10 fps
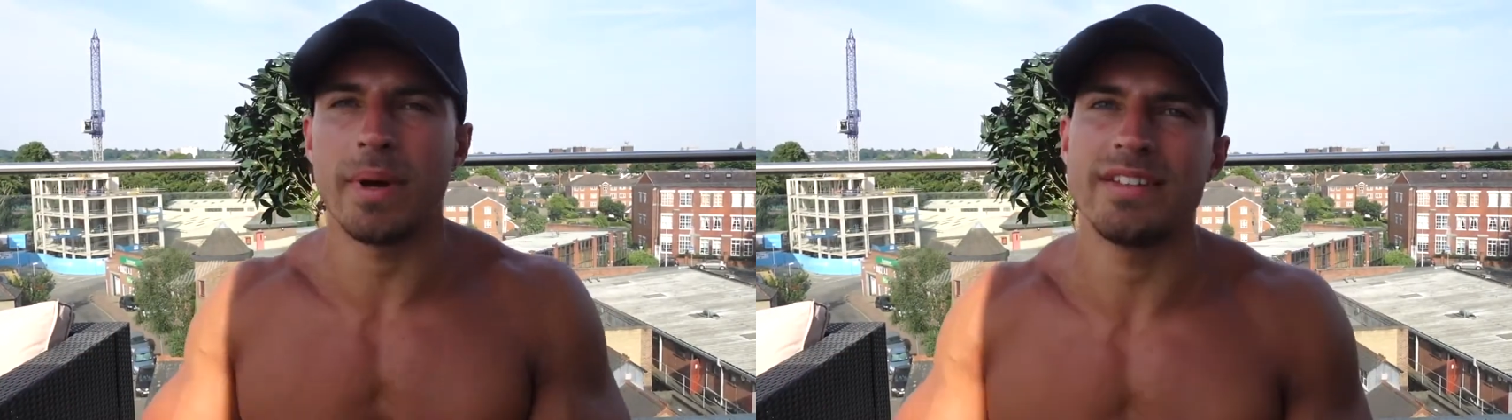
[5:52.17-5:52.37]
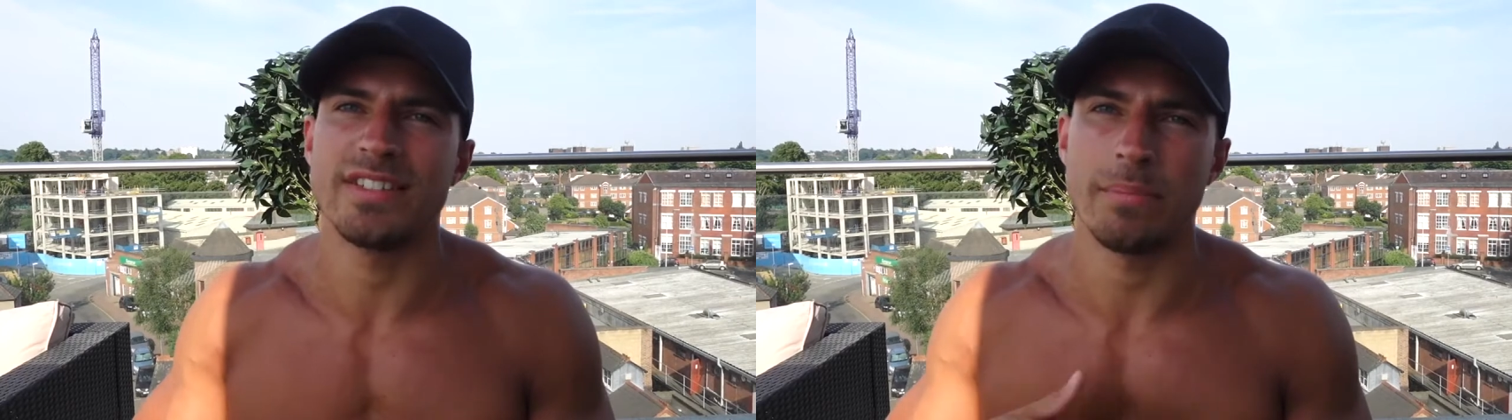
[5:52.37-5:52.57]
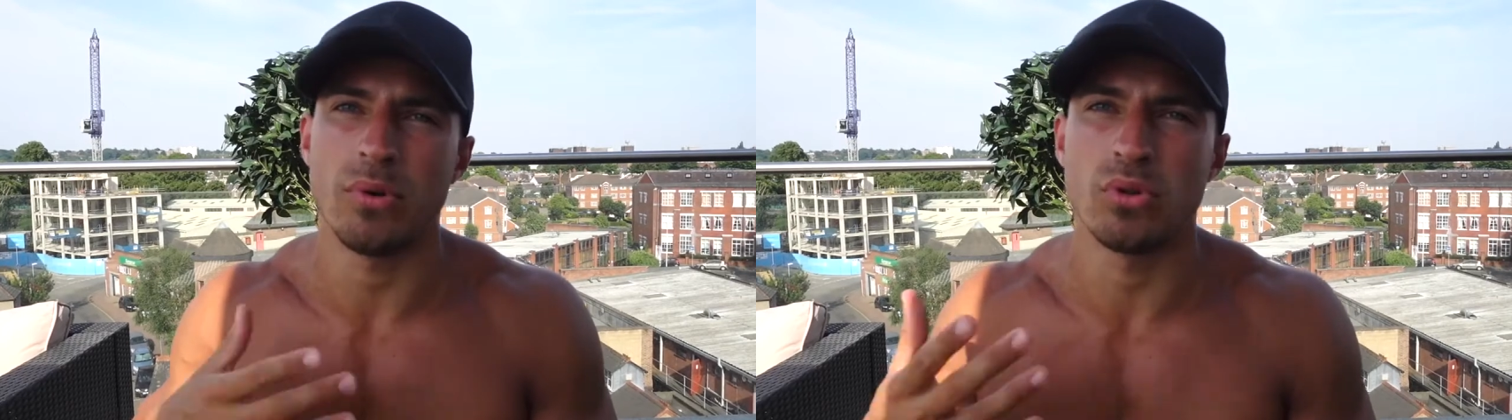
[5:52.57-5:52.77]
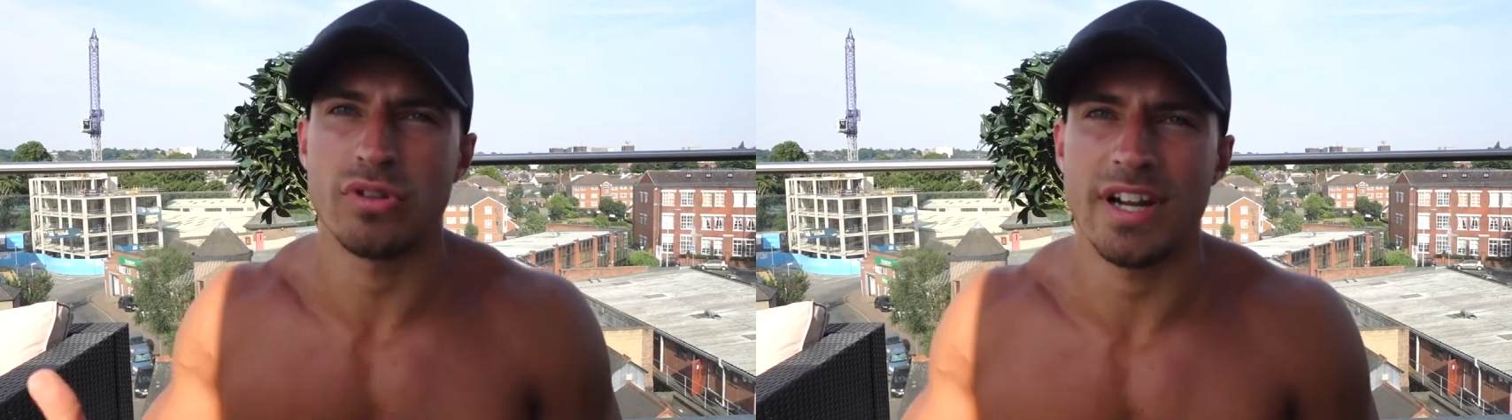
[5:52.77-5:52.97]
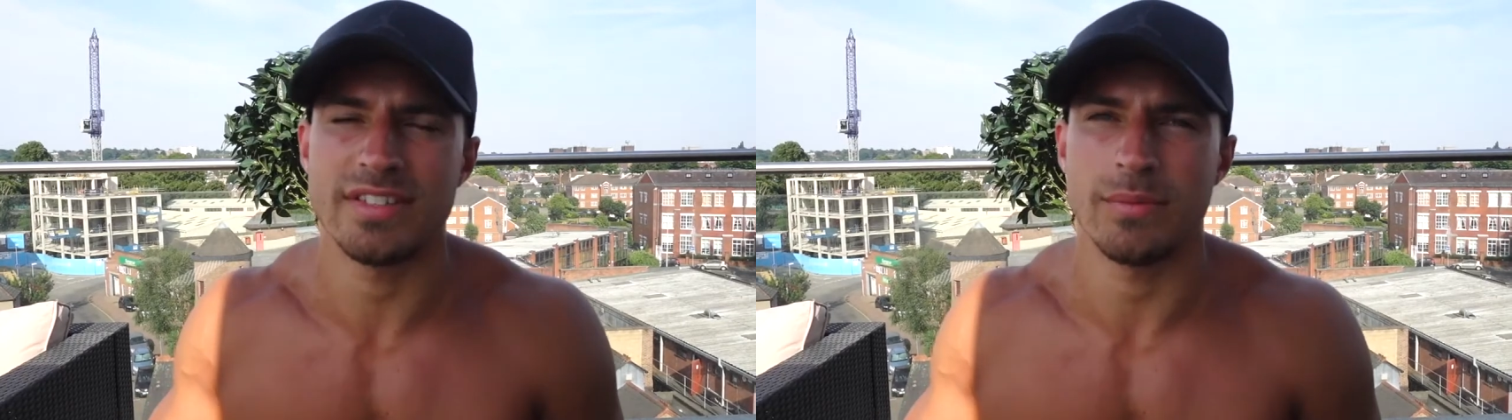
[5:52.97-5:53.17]
bicep or
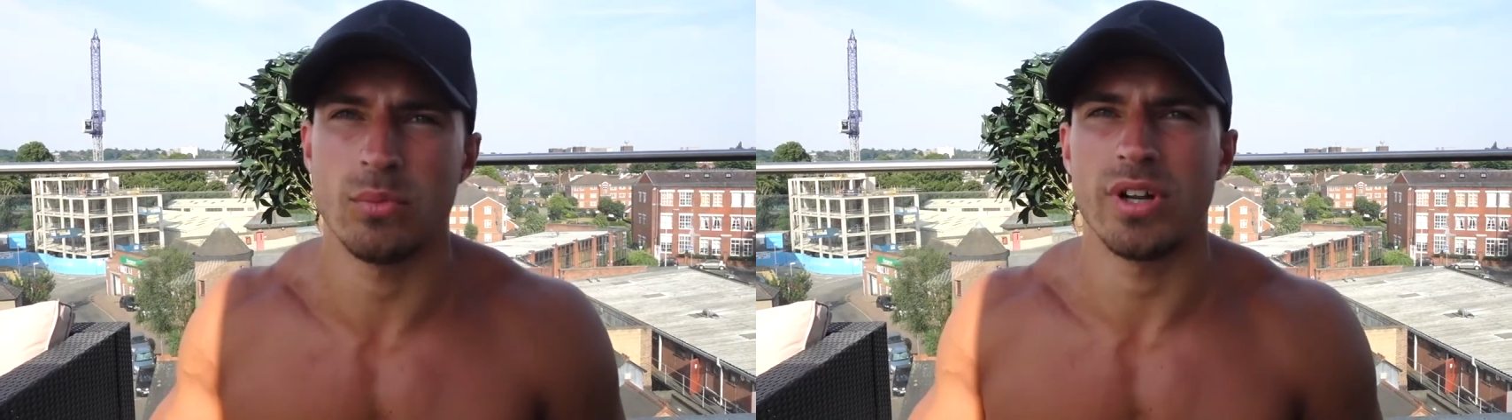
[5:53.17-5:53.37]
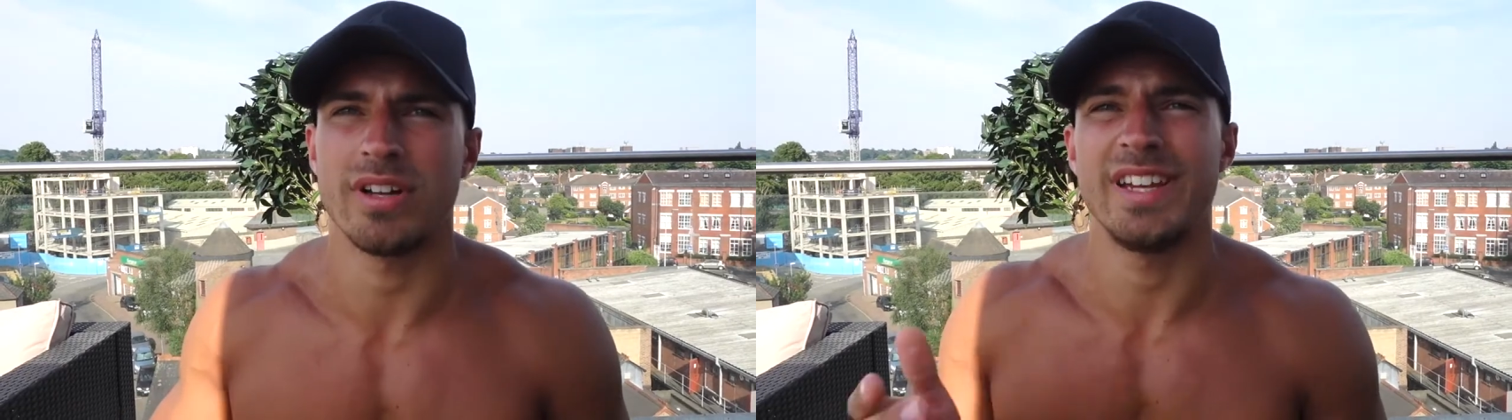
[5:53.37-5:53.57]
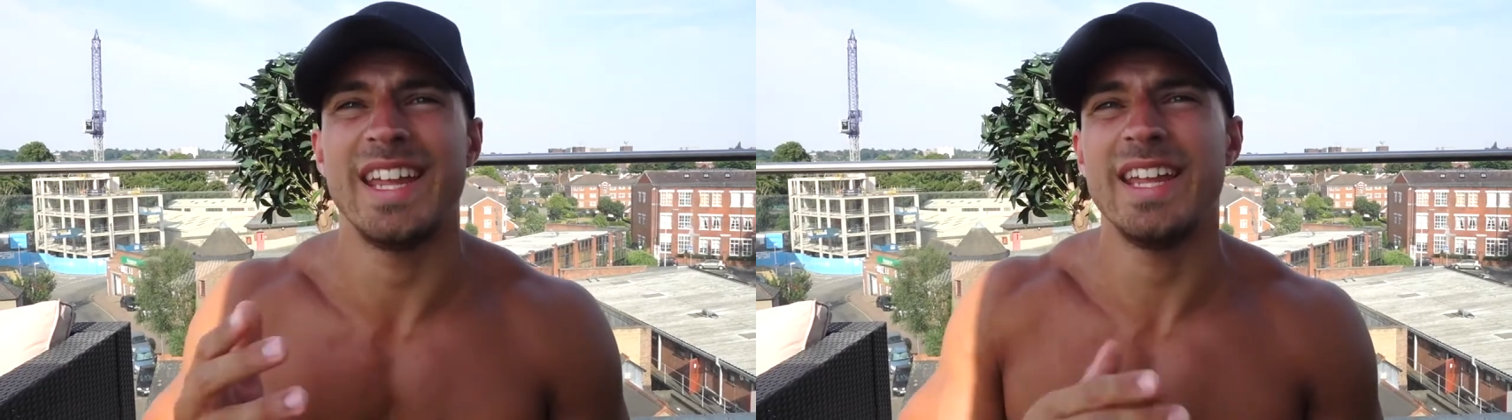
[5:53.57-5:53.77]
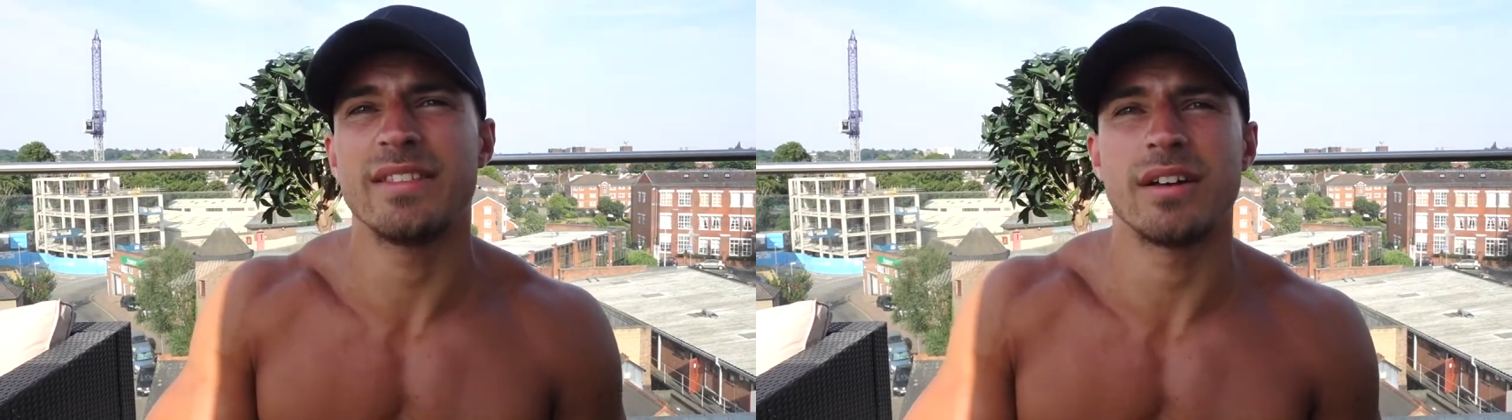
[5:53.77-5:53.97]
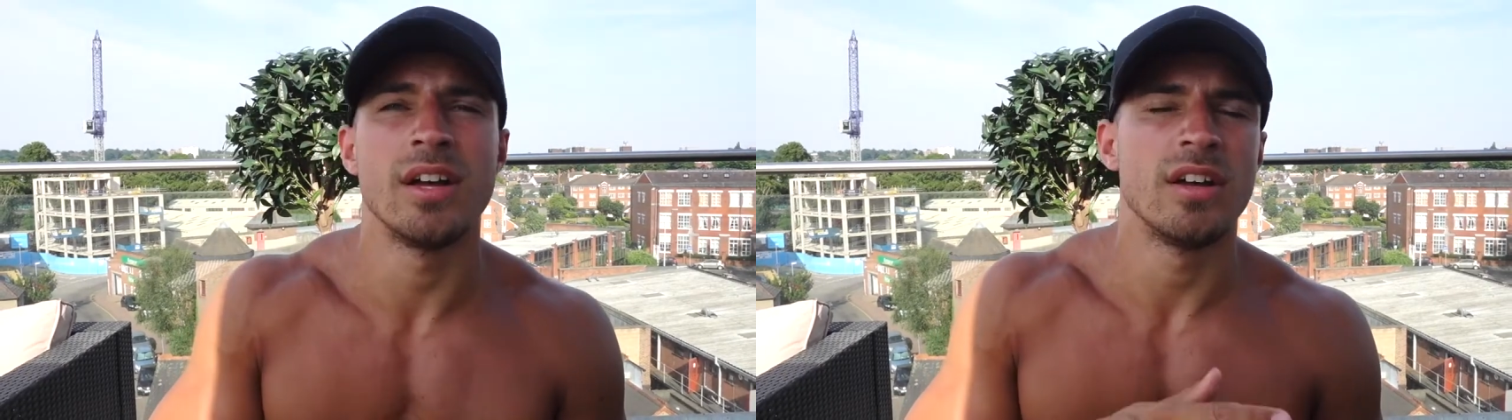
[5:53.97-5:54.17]
tricep work on
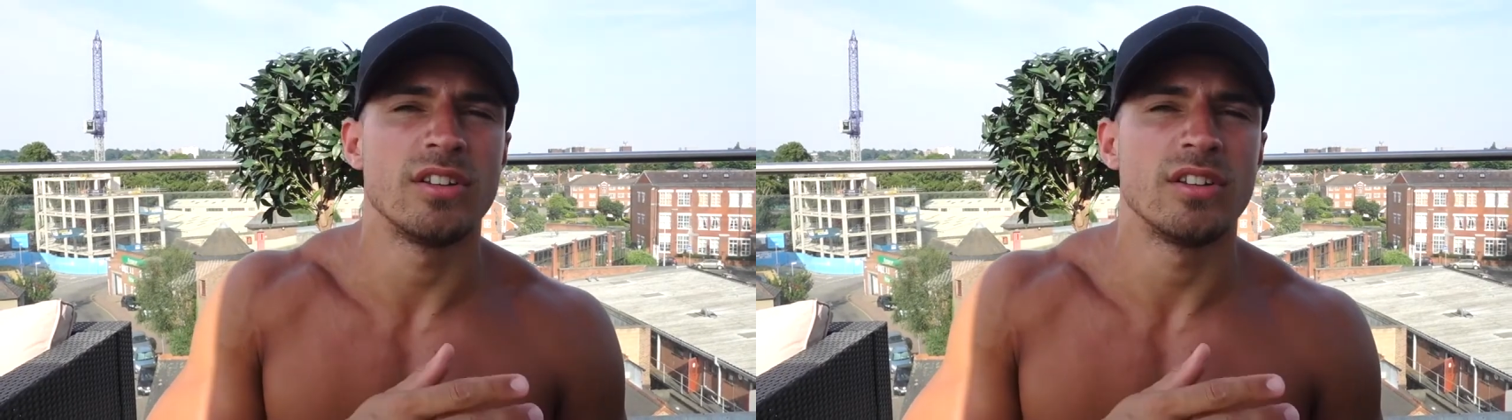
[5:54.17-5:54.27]
either